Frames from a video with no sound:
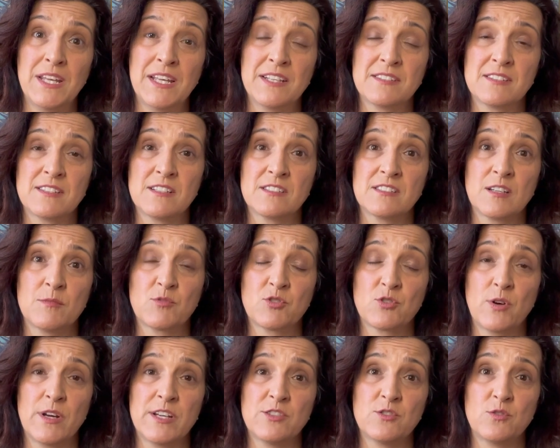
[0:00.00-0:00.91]
and since I'm
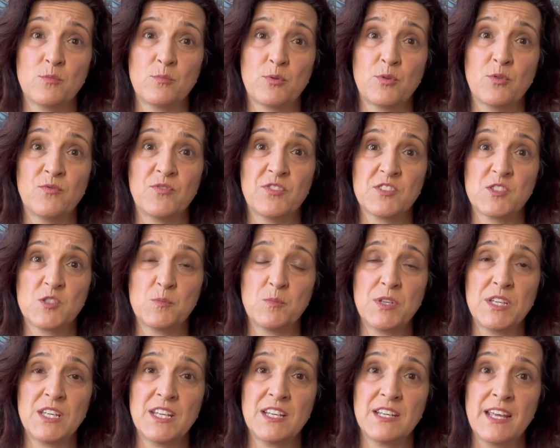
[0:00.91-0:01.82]
trying to improve the
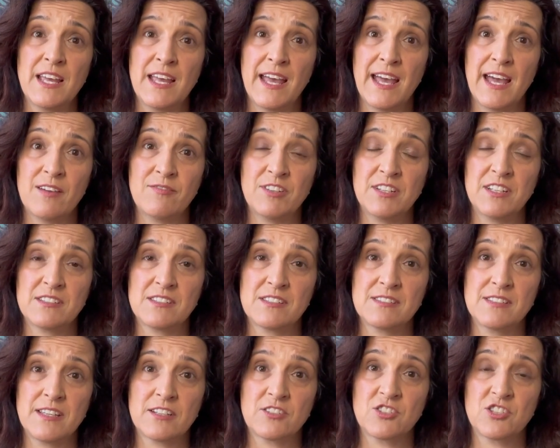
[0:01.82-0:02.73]
speed, having it
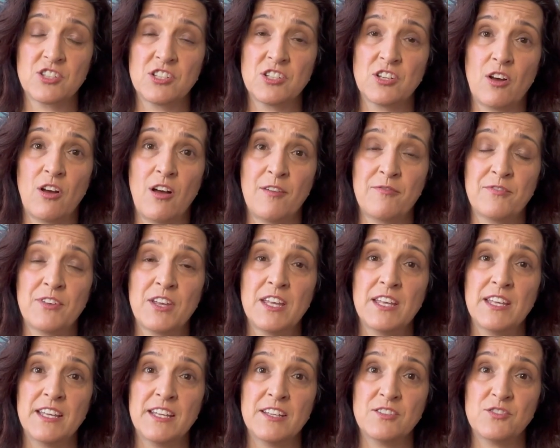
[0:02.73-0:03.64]
sectioned off
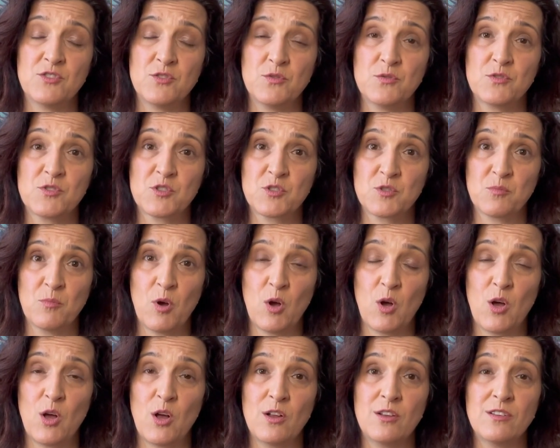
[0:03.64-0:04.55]
into
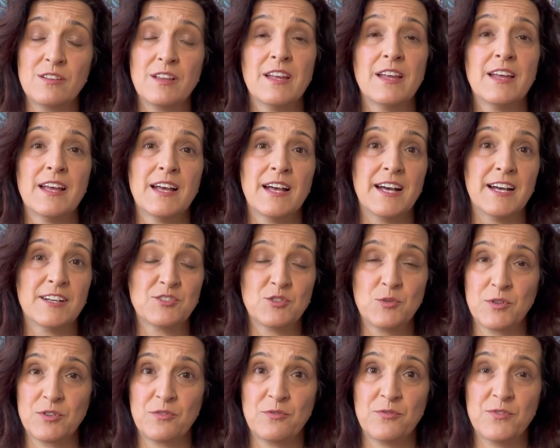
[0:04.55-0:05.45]
small
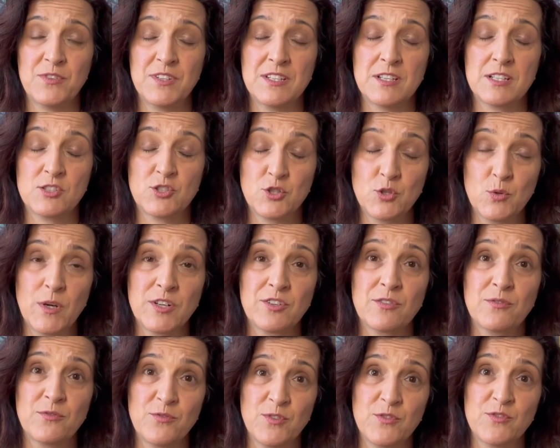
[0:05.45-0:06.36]

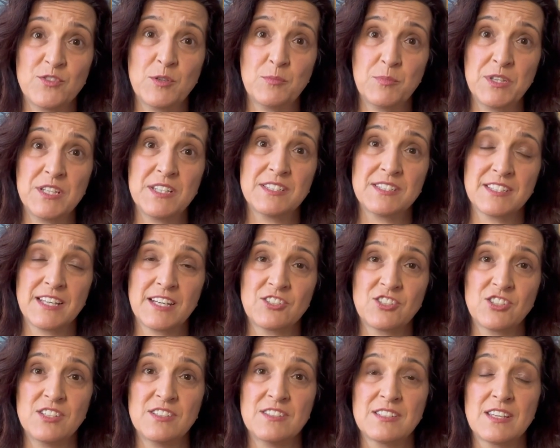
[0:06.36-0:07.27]
250 piece
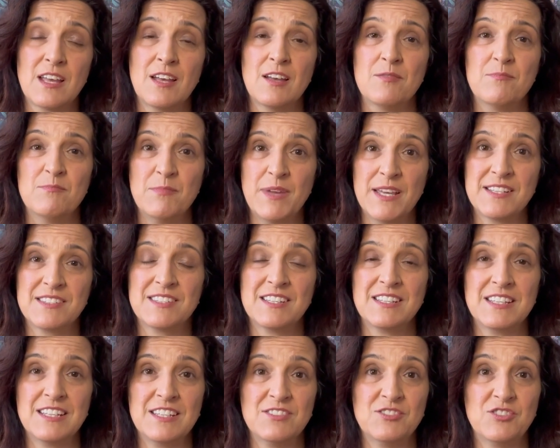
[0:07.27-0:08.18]
sections makes
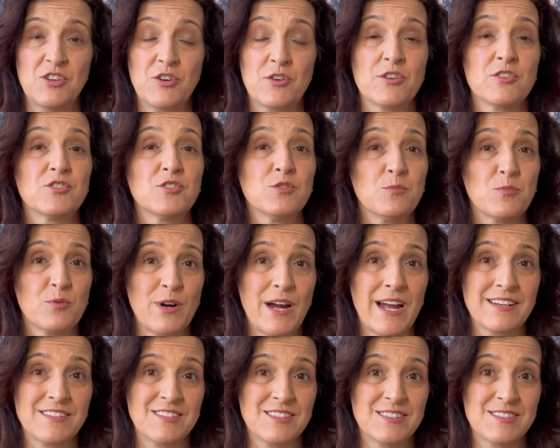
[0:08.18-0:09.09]
it easier to
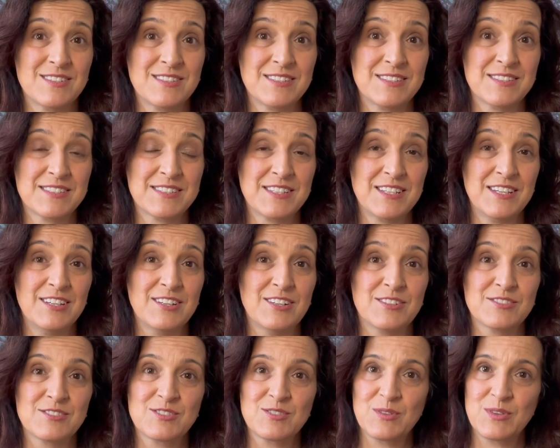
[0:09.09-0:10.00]
practice this
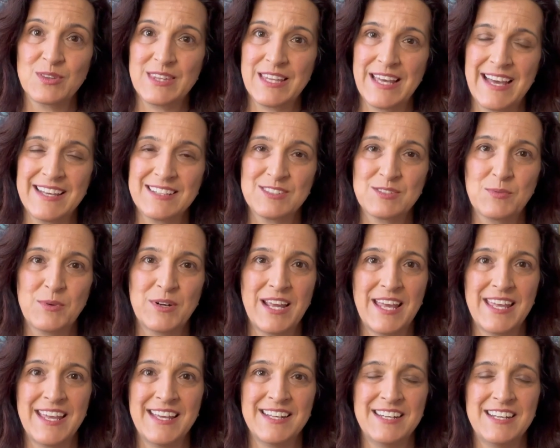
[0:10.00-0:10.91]
skill. So that's
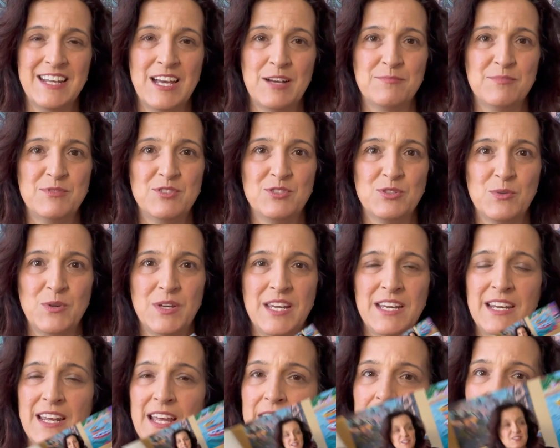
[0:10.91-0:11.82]
what I ended up
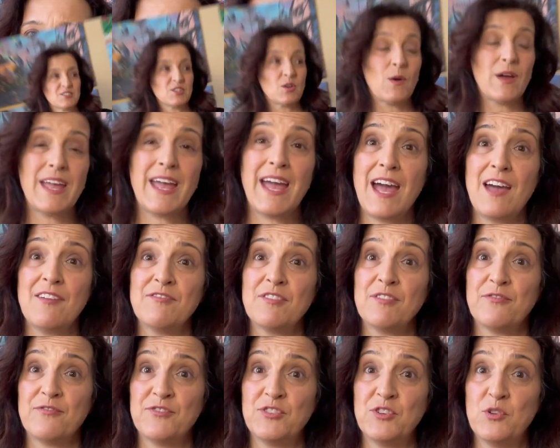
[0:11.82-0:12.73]
doing. So I
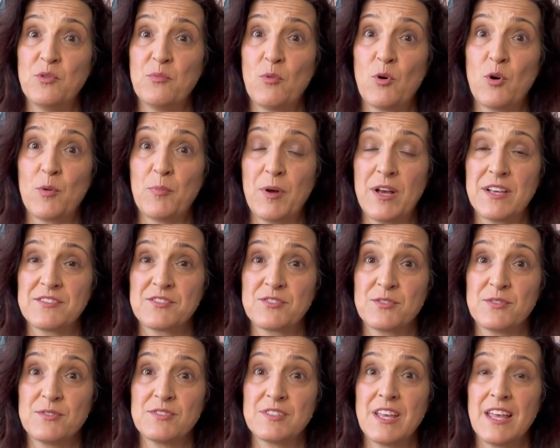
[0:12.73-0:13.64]
have a few more
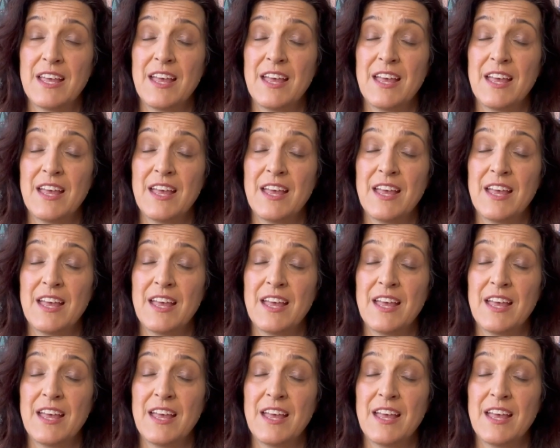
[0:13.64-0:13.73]
puzzles